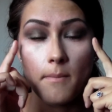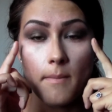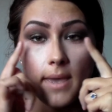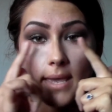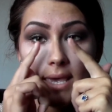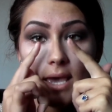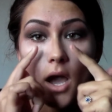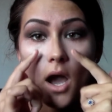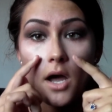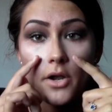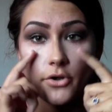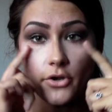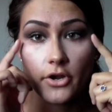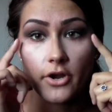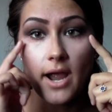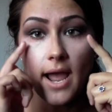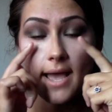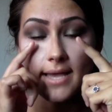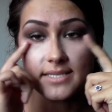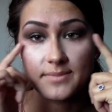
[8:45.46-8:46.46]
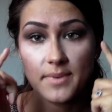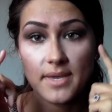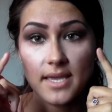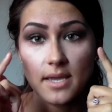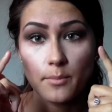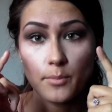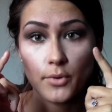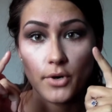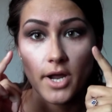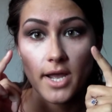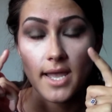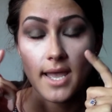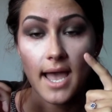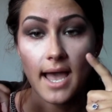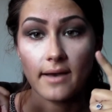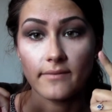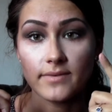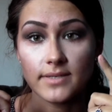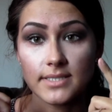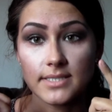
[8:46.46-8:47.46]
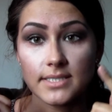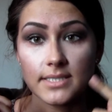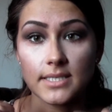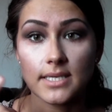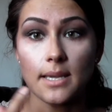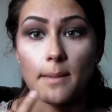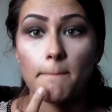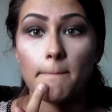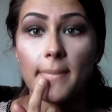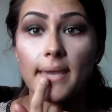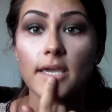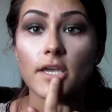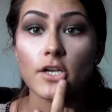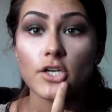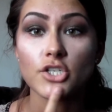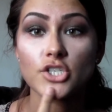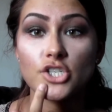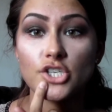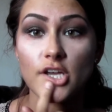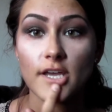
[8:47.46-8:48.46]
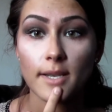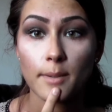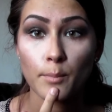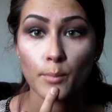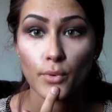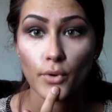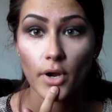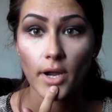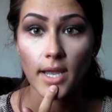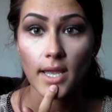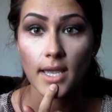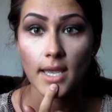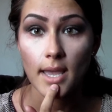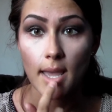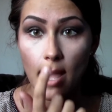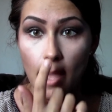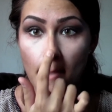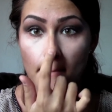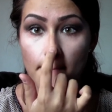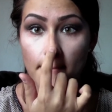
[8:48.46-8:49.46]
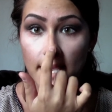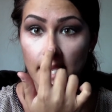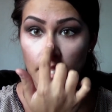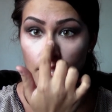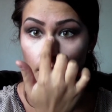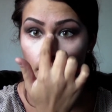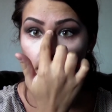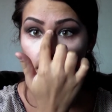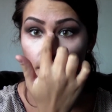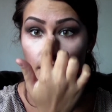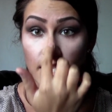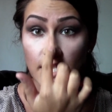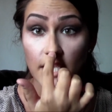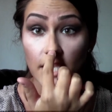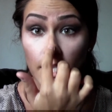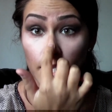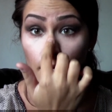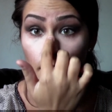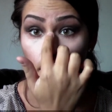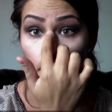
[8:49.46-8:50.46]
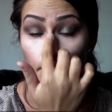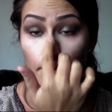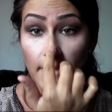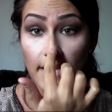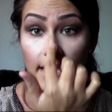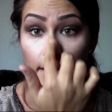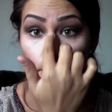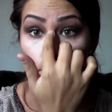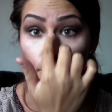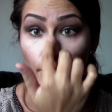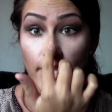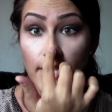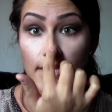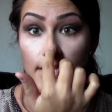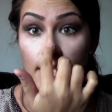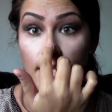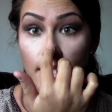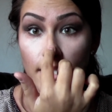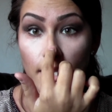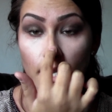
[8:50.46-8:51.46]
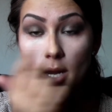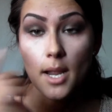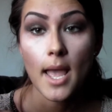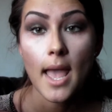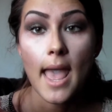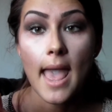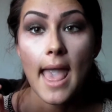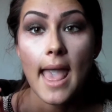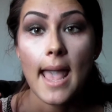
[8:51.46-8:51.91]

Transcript: it under your eyes, make it bright, obviously. Make your chin bright, make it bright here.